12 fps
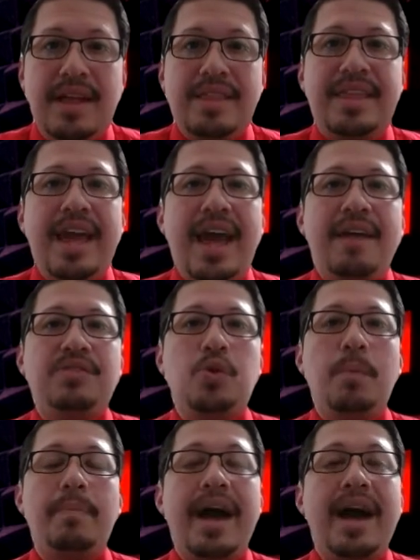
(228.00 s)
They have to
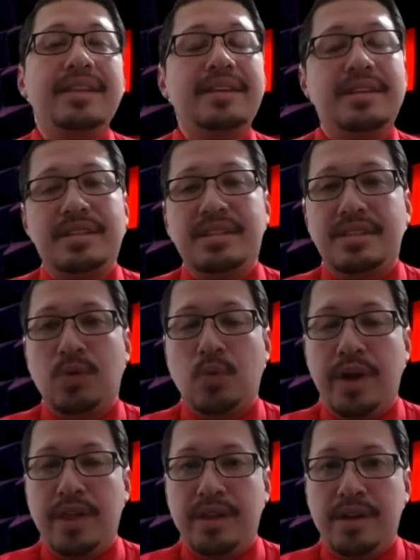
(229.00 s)
balance
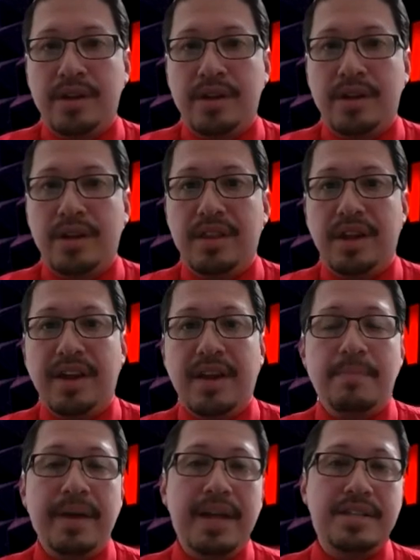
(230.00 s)
whether they're going to
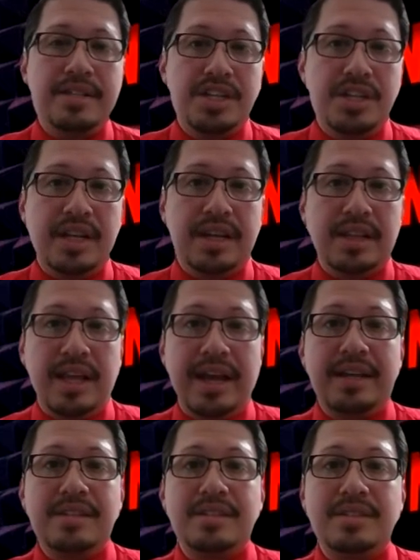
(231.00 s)
pay attention in
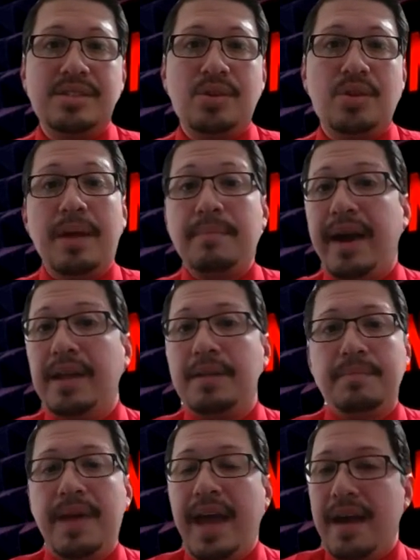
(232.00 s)
class or they
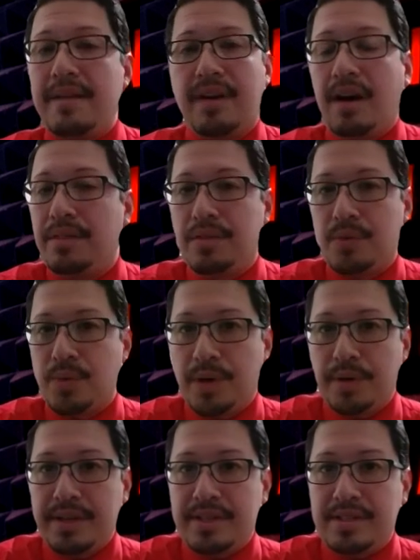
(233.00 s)
might have all the
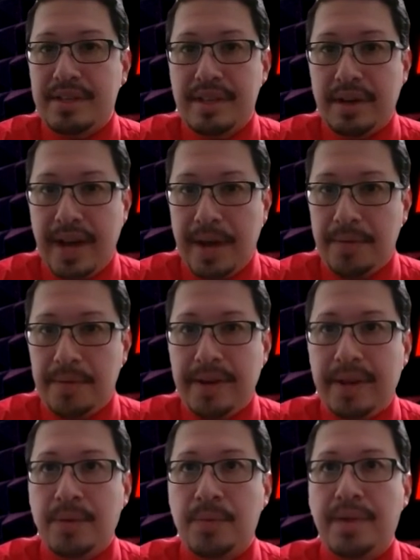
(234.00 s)
worries that they're
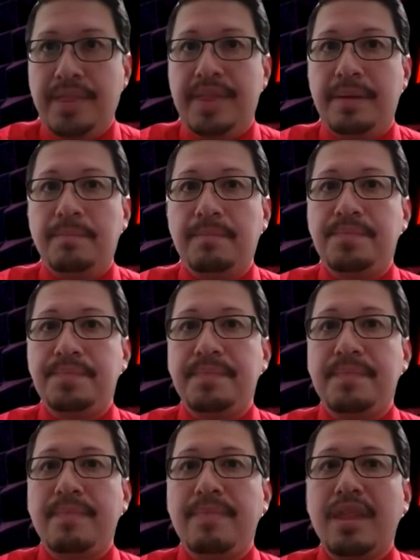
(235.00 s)
carrying with them.
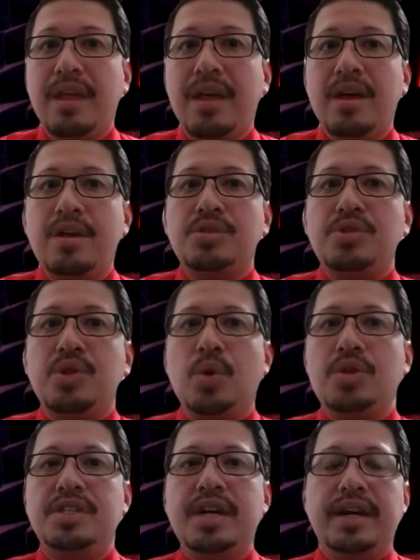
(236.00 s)

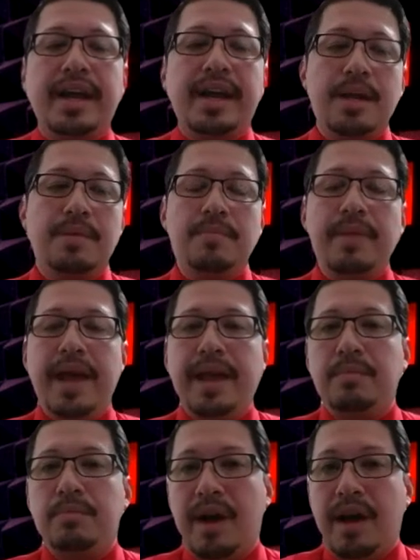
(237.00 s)
So Duncan and
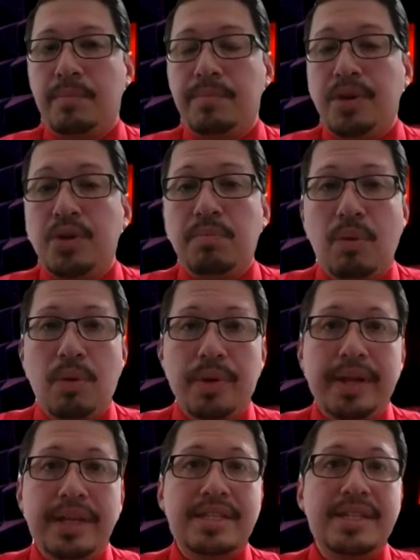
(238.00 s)
Mermain brought up a good
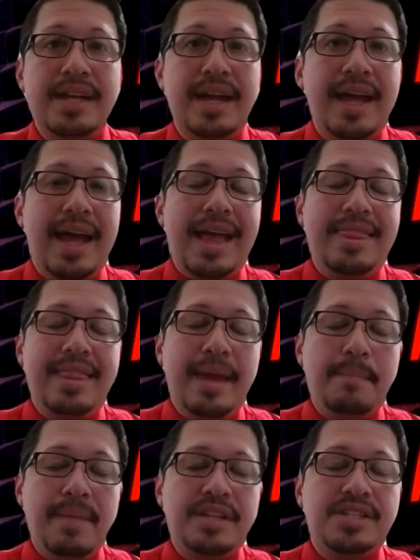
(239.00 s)
point, and they
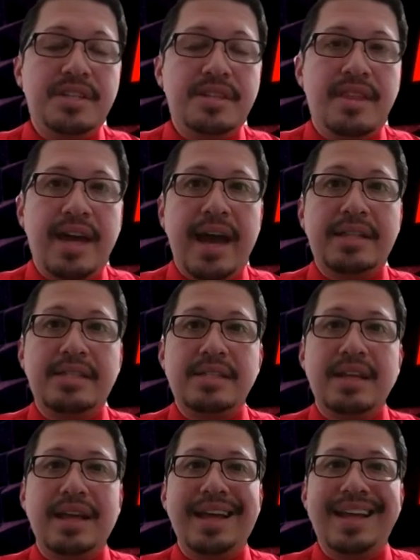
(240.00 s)
mentioned that
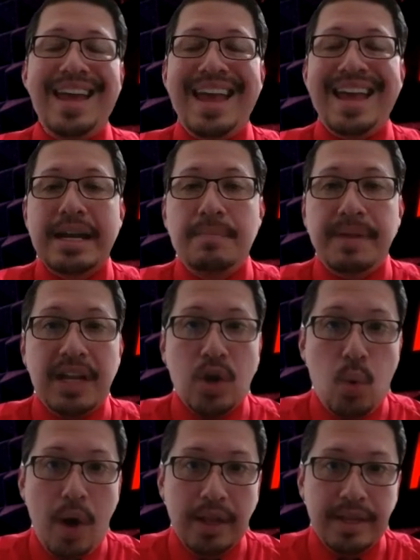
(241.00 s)
income
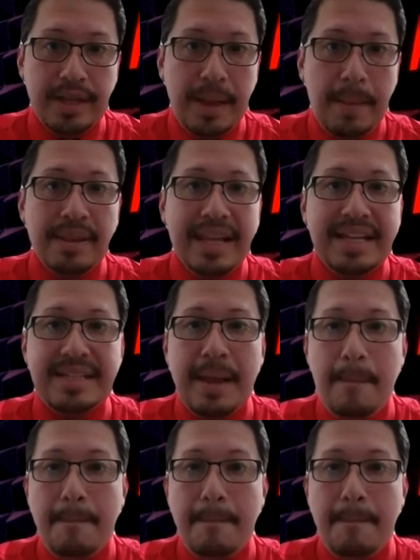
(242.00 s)
inequality plays a